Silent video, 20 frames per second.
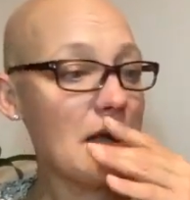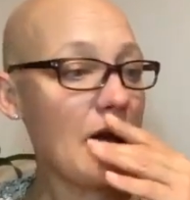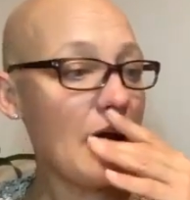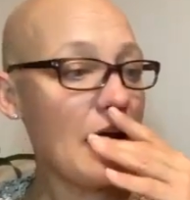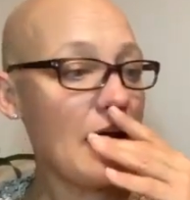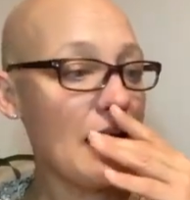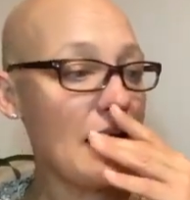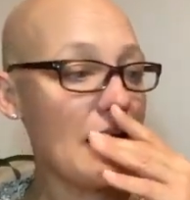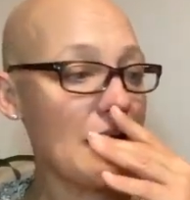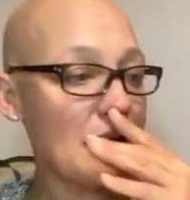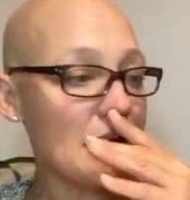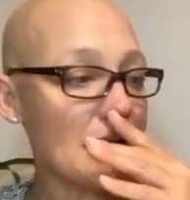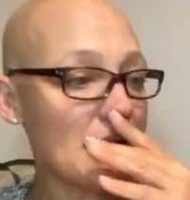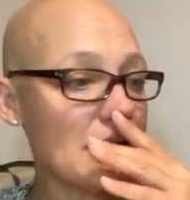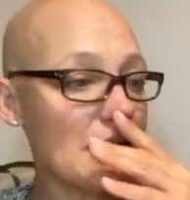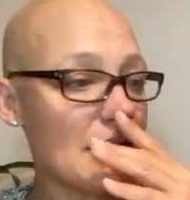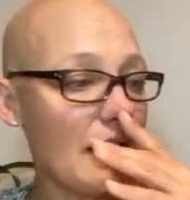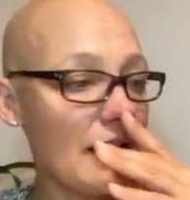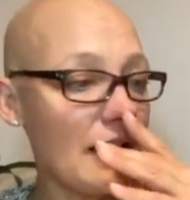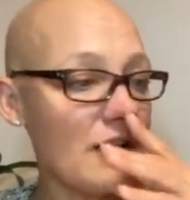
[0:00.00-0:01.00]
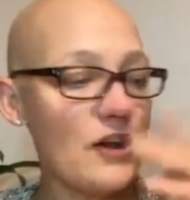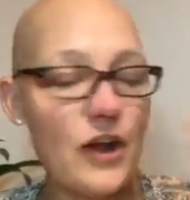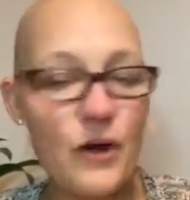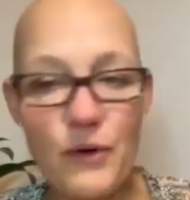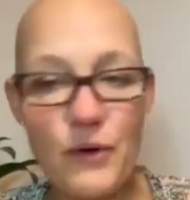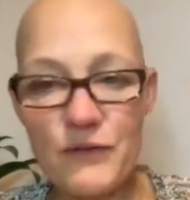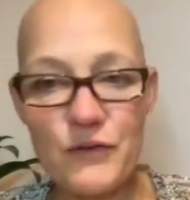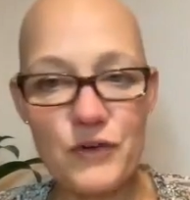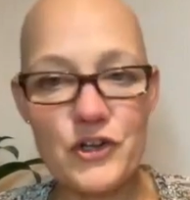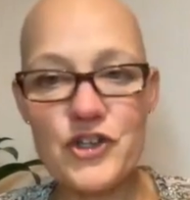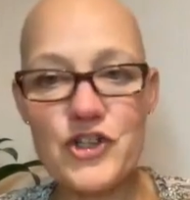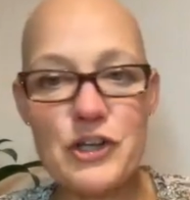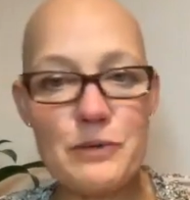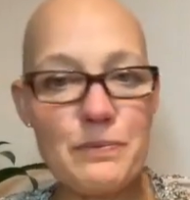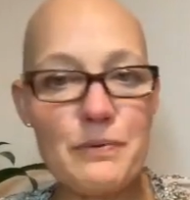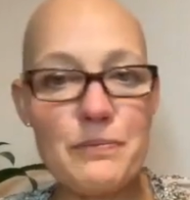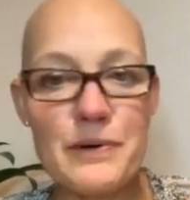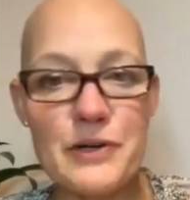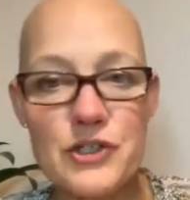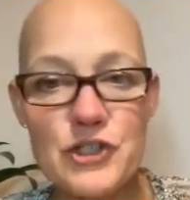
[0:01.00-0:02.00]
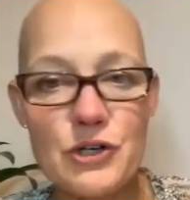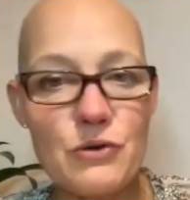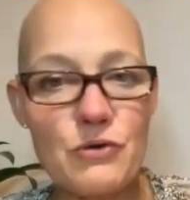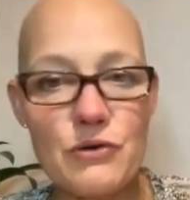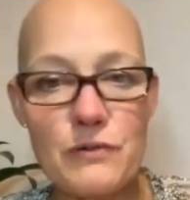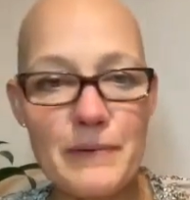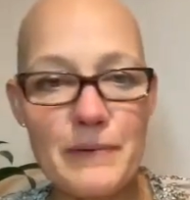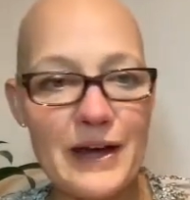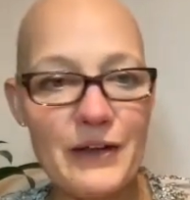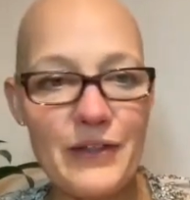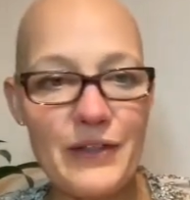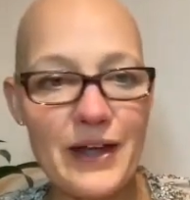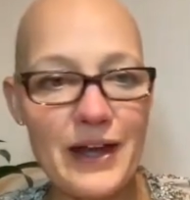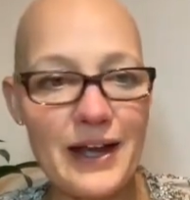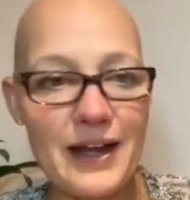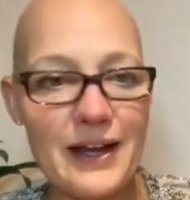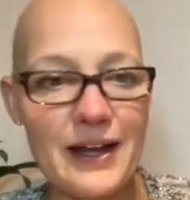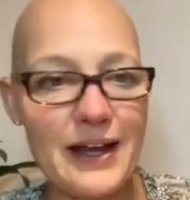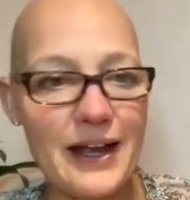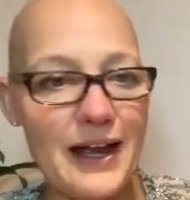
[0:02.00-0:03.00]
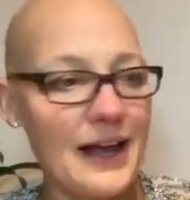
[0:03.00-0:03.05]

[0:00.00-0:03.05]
And I know I've got a chip on my shoulder about that.